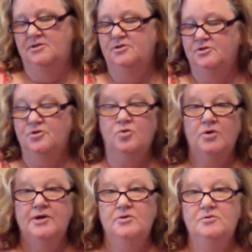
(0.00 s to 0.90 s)

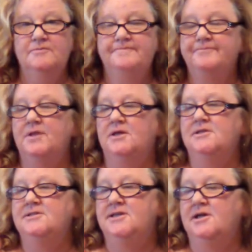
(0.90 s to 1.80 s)
tutorial
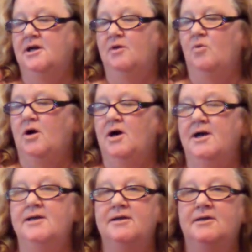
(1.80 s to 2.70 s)

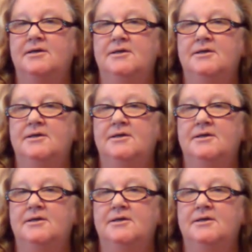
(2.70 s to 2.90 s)
DIY